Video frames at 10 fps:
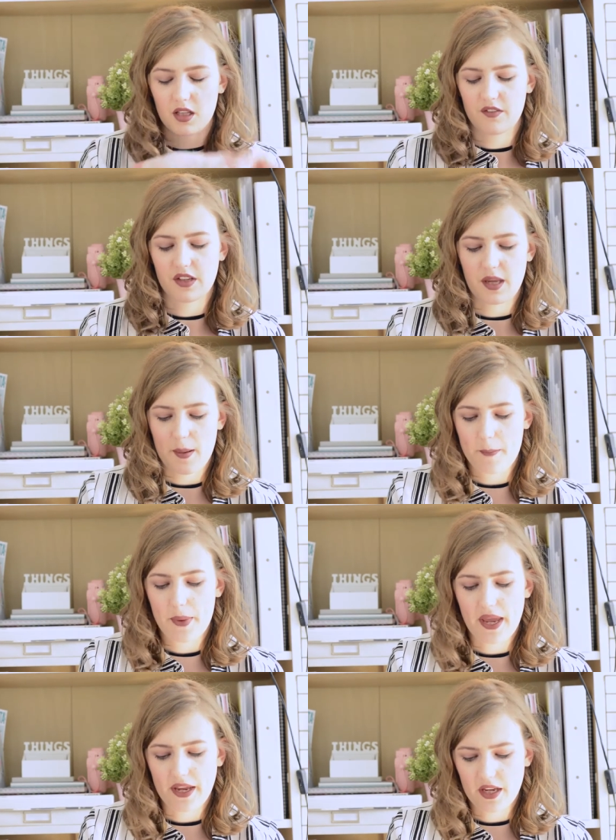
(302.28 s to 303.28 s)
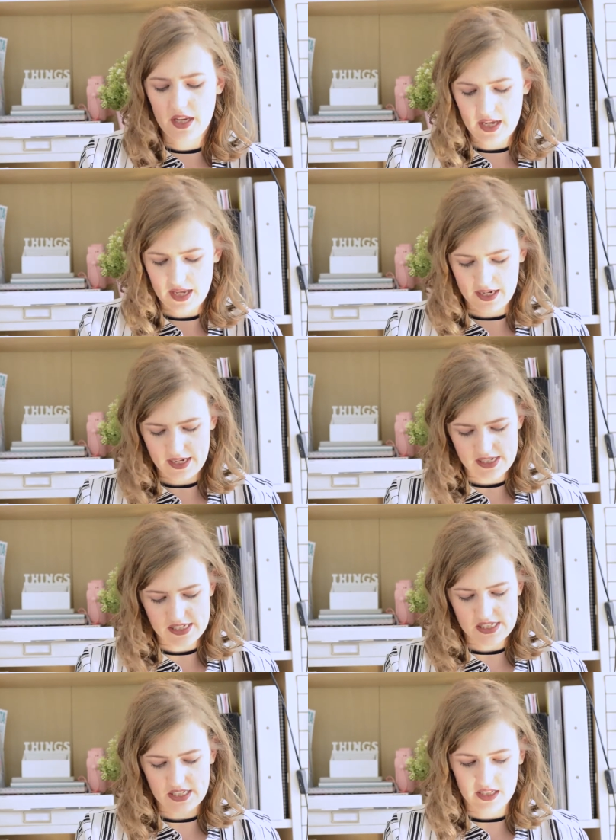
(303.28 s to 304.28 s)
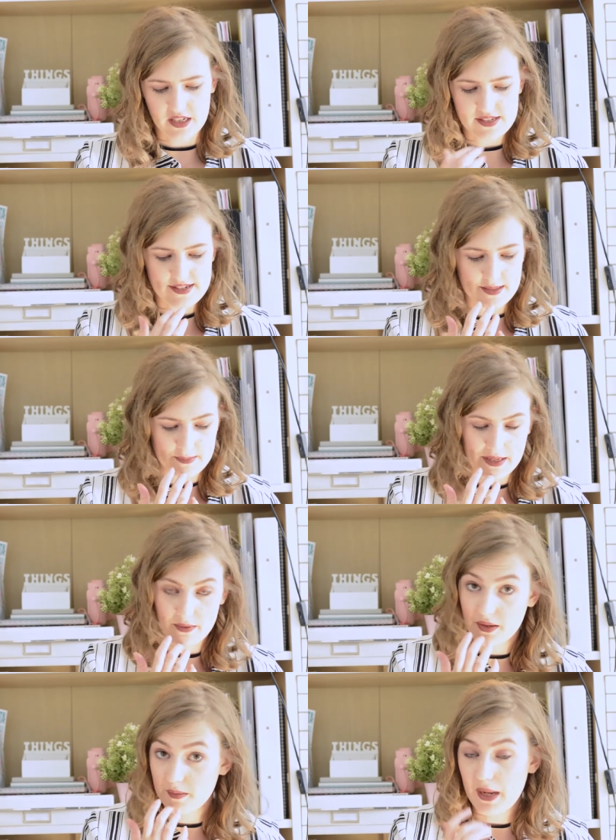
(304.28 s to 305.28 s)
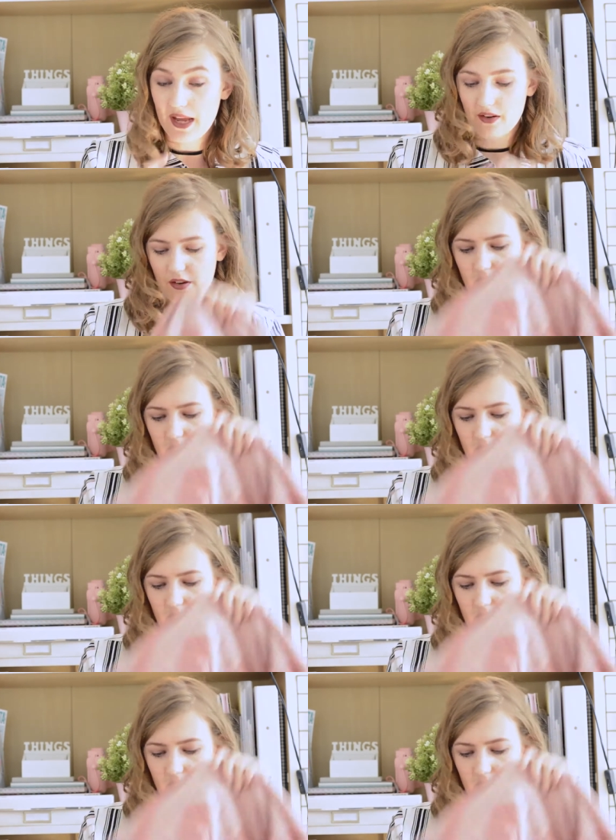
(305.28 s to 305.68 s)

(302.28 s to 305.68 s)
lovely pink and it has like a geometric pattern